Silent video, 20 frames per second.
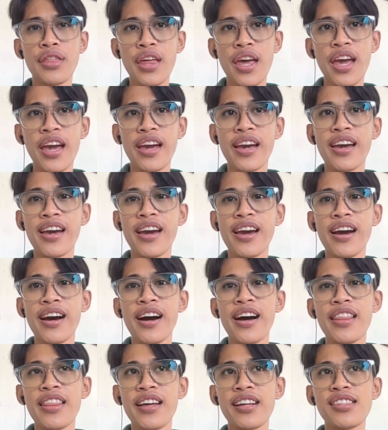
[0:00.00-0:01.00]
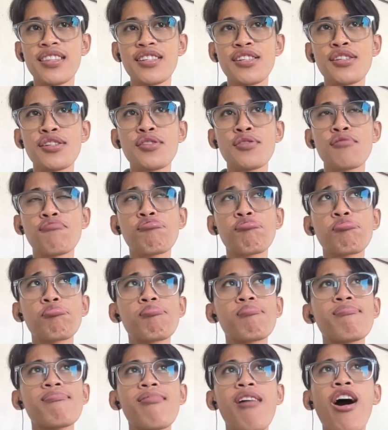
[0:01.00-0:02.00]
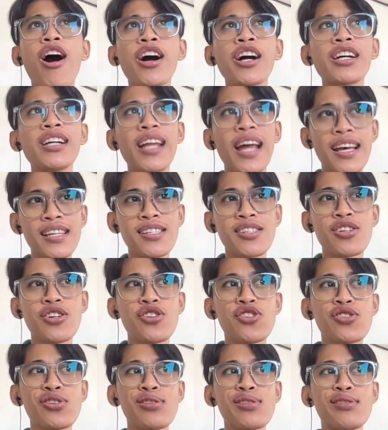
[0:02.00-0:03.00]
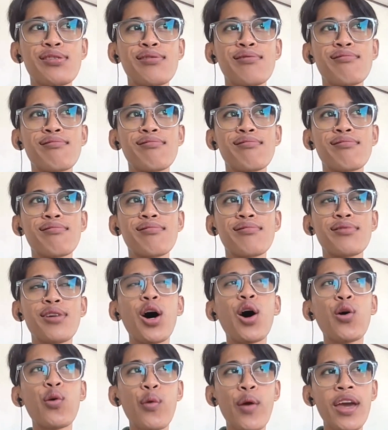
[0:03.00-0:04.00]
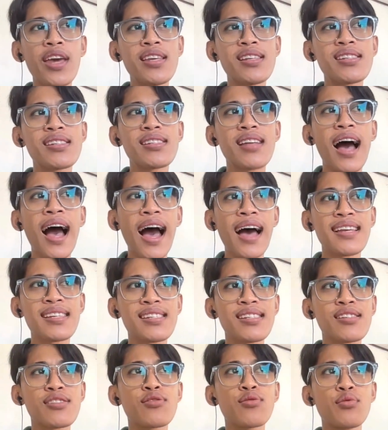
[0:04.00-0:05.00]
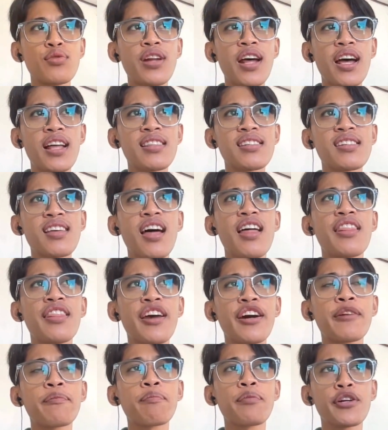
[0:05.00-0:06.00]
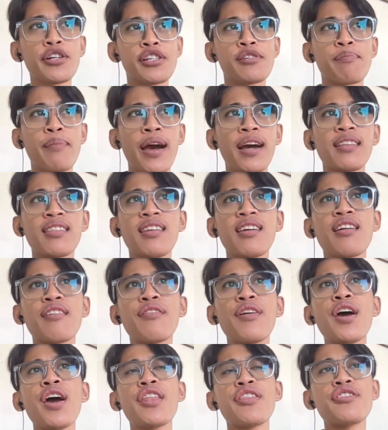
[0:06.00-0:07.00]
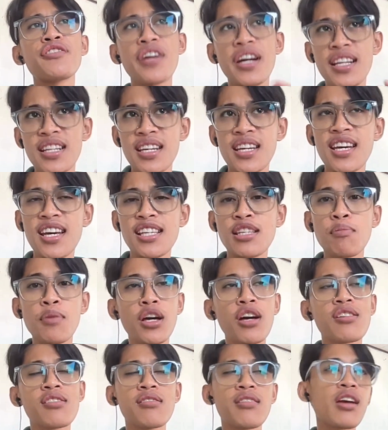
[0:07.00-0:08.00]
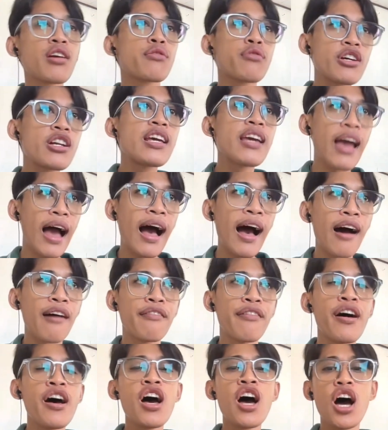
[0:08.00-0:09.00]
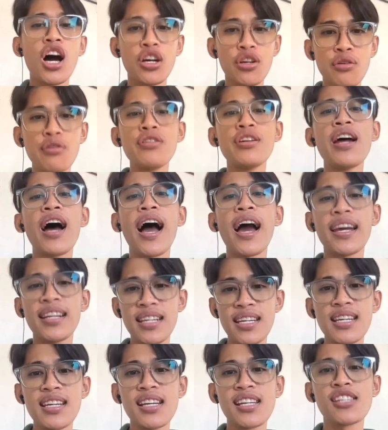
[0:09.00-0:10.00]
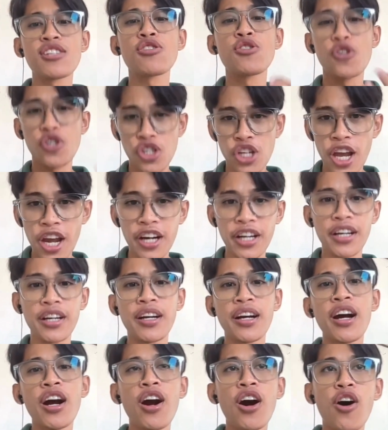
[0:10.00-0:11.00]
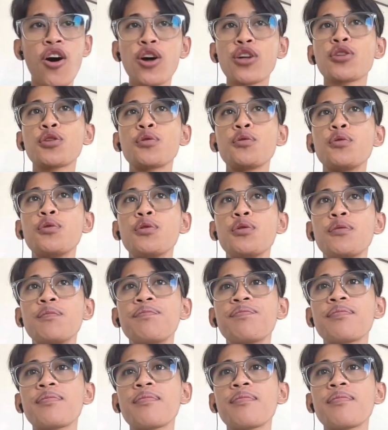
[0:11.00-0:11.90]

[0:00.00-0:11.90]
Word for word: thing that our lesson should always ask students their perspective, their ideas because they really have a good ideas to share or to